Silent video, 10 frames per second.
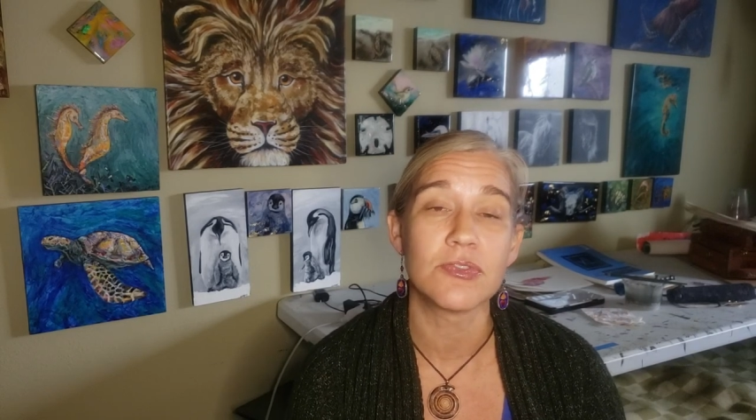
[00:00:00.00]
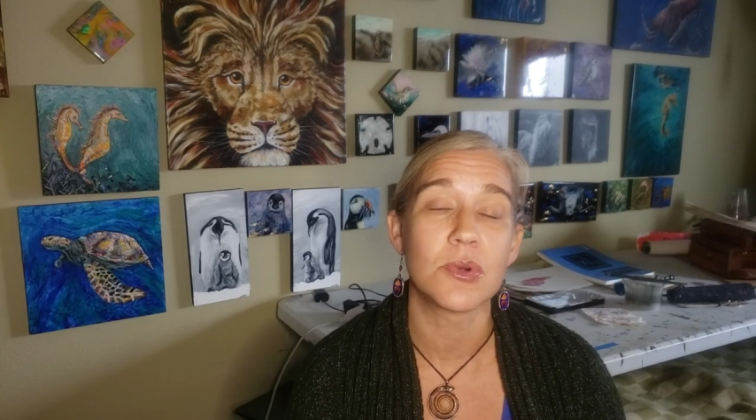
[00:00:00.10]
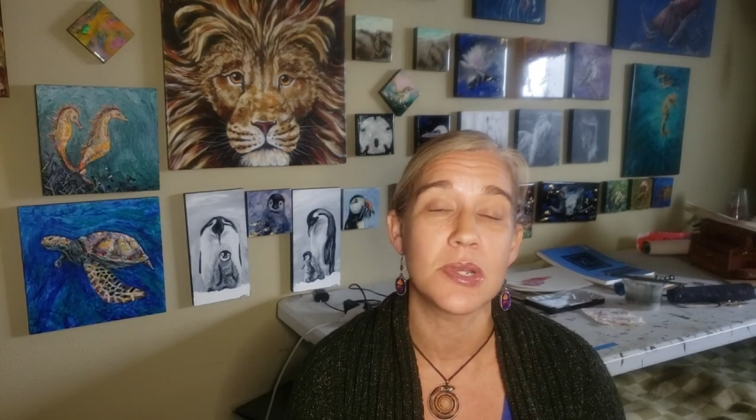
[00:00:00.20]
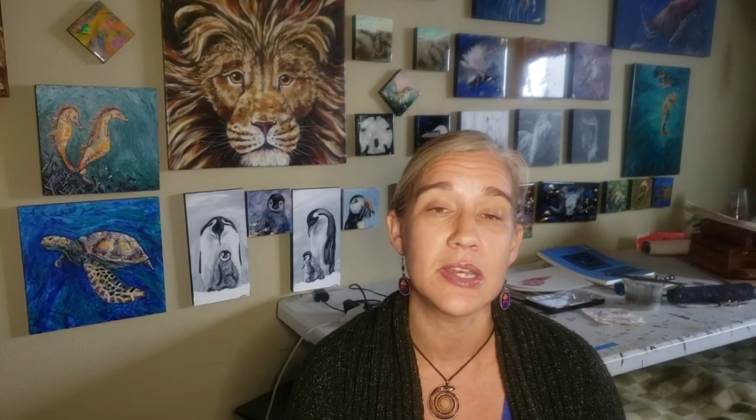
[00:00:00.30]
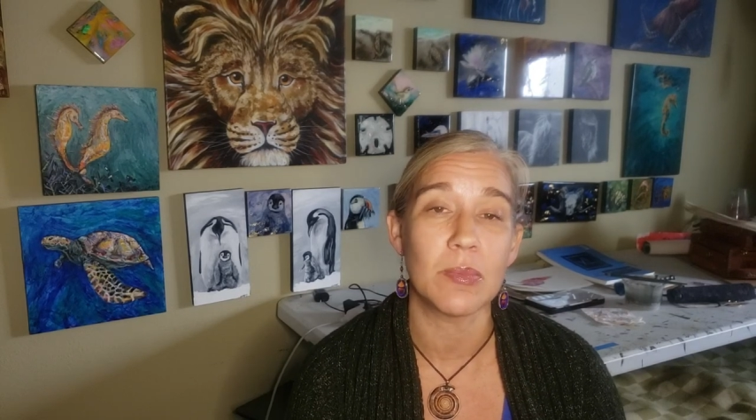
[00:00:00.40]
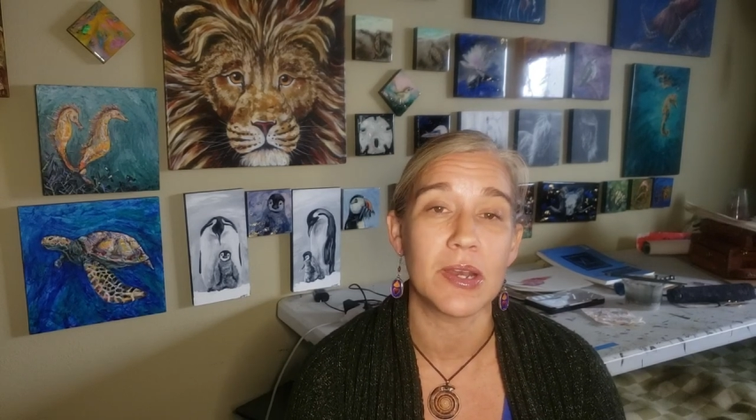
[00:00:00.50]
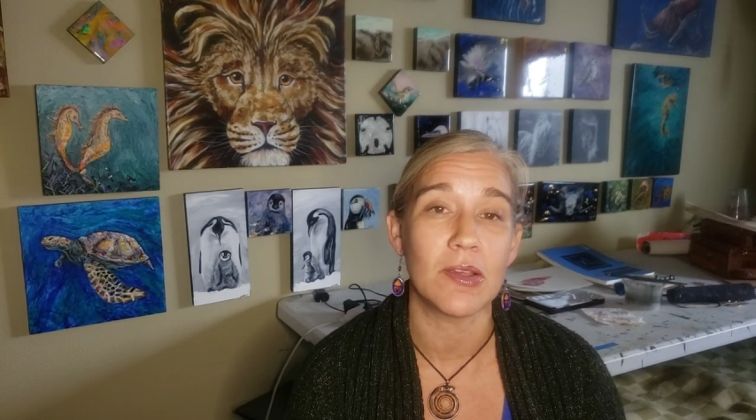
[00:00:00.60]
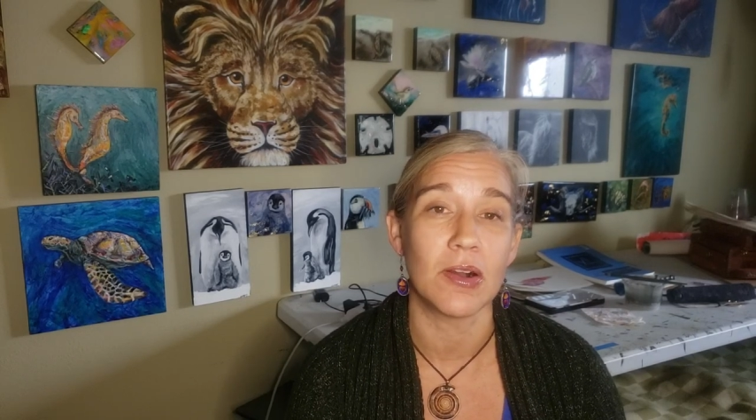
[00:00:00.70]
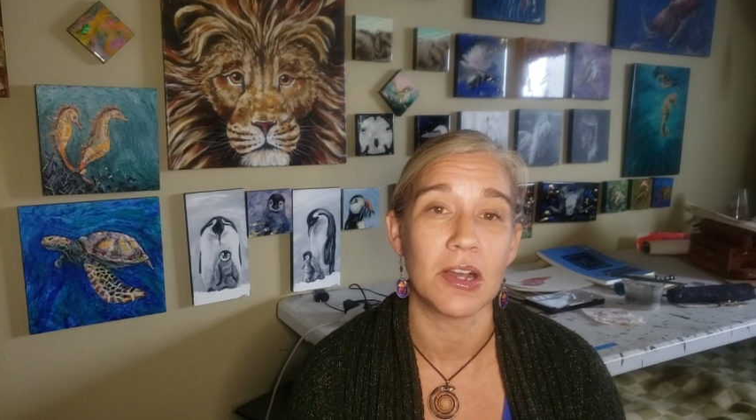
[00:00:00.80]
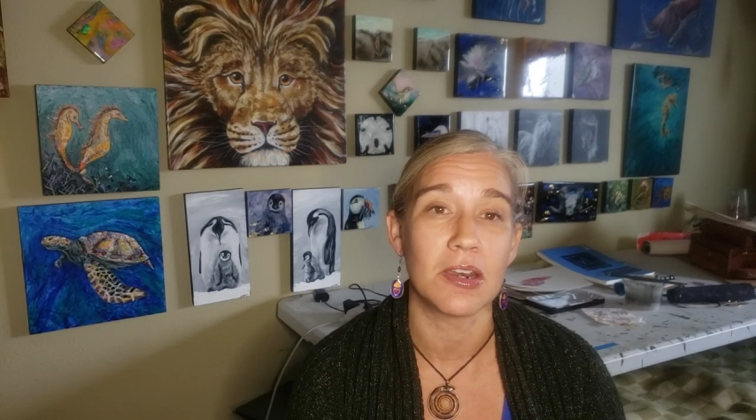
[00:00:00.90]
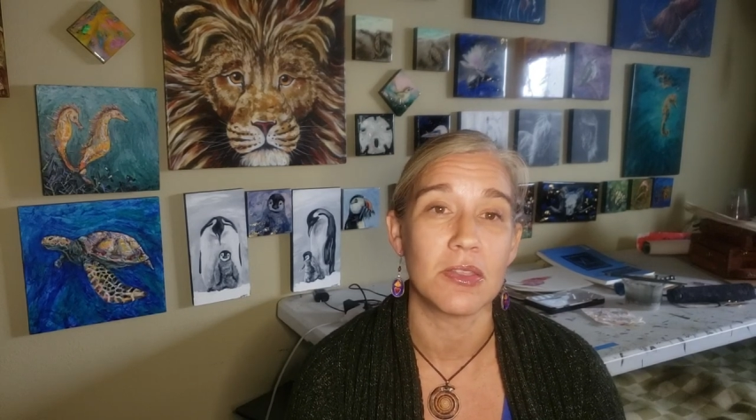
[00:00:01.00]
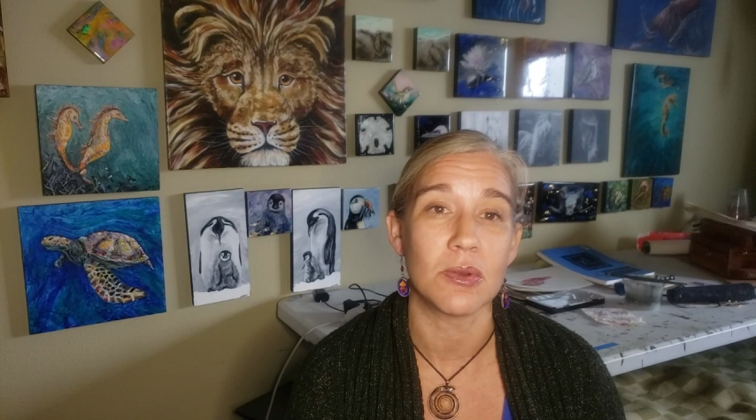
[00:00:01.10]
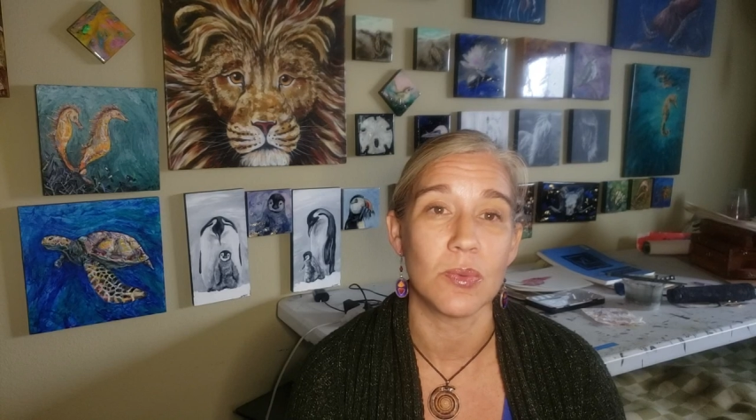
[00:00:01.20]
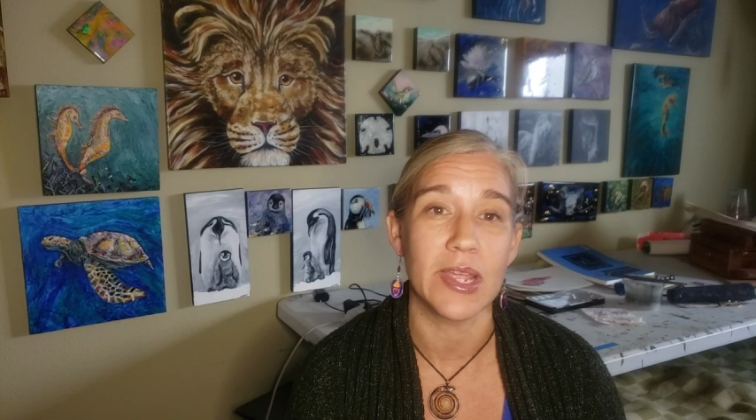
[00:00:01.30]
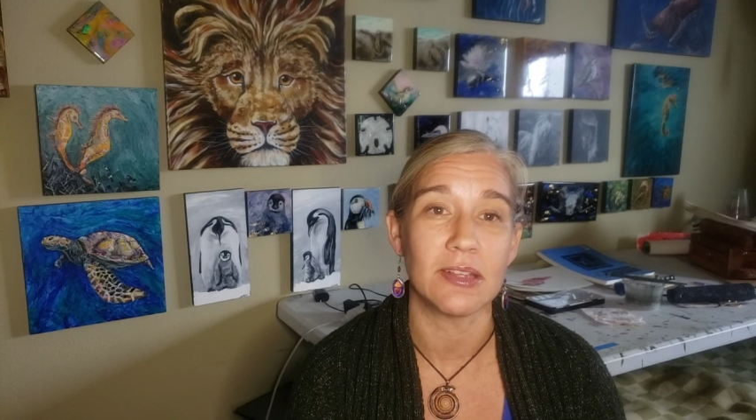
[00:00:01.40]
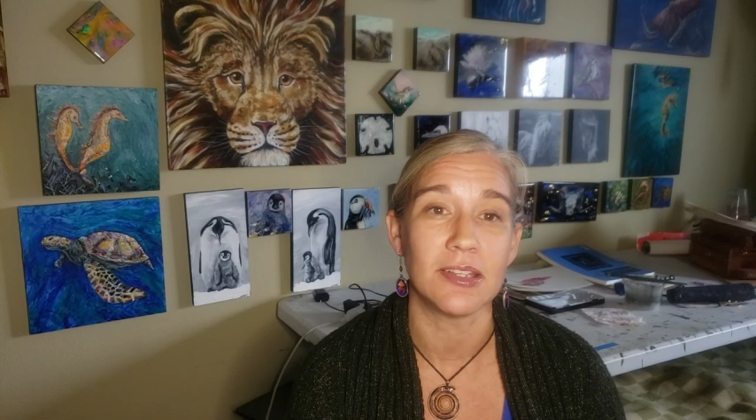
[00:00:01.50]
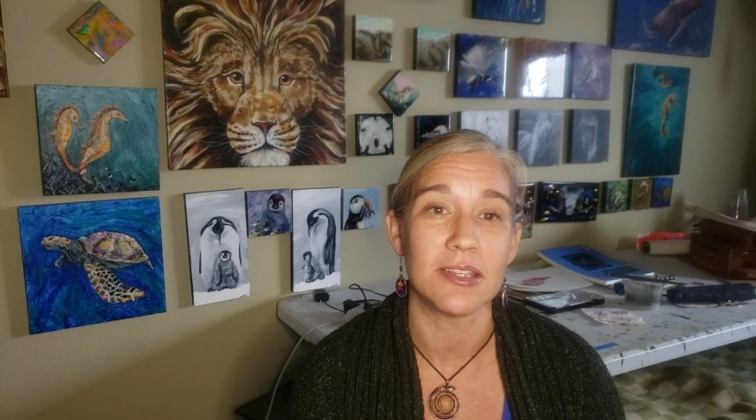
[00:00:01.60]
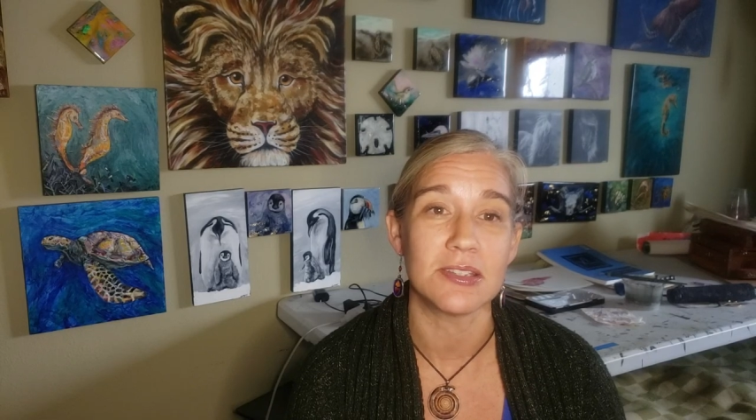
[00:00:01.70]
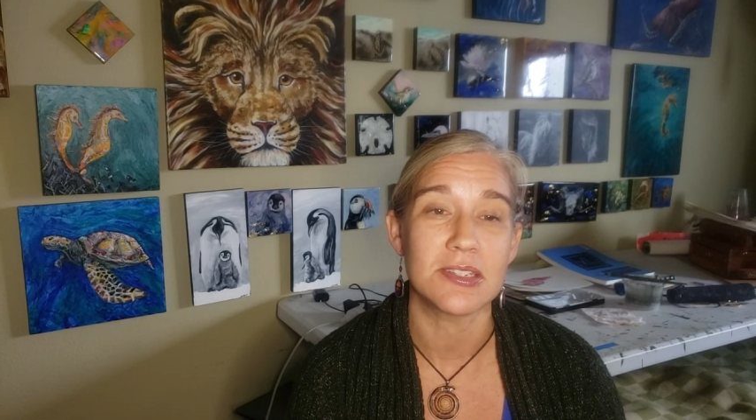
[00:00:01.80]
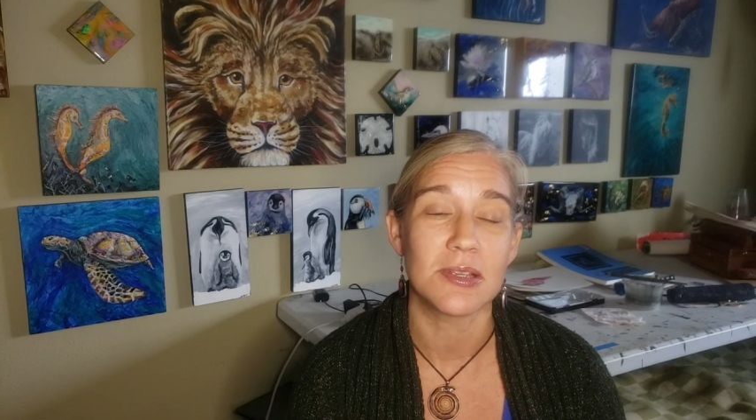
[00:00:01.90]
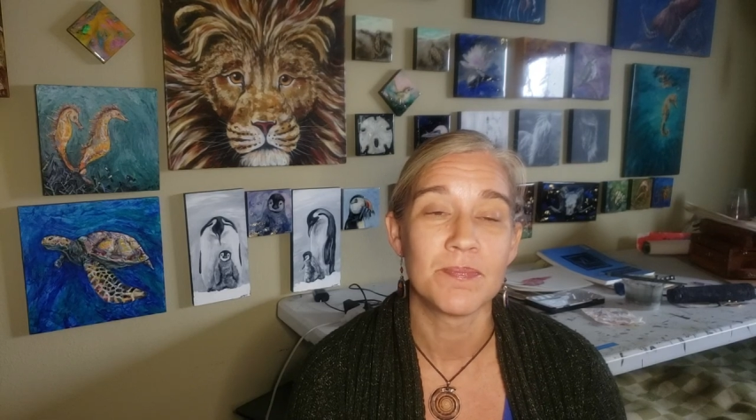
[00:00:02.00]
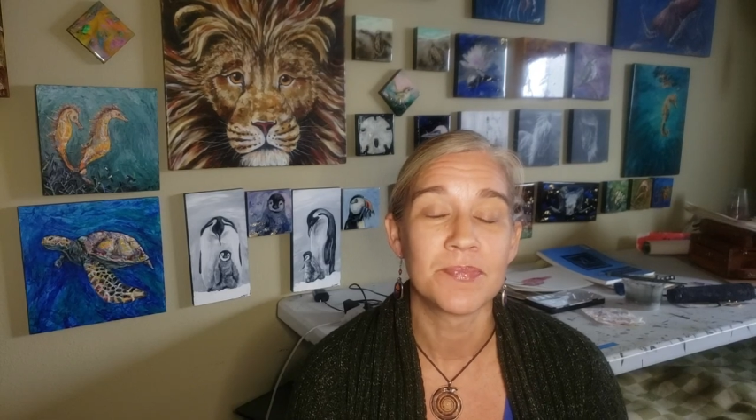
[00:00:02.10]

for anybody on the wait list.